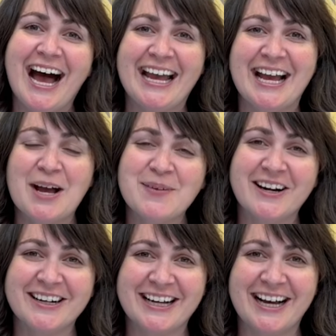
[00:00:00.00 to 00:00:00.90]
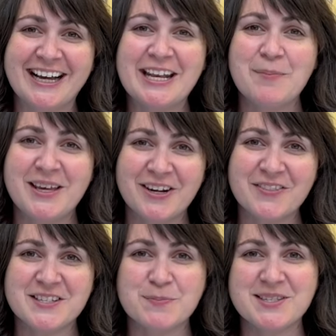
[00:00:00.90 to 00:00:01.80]
Hi, I'm Erica, and I'm here at
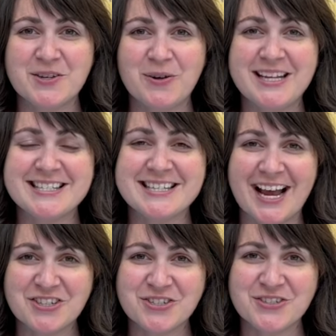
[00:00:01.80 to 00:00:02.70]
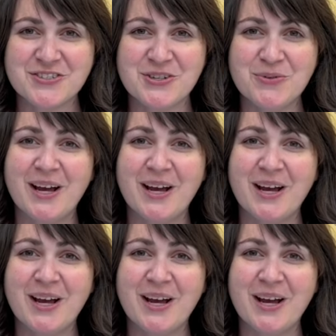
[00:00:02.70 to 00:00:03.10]
the Smithsonian's National Zoo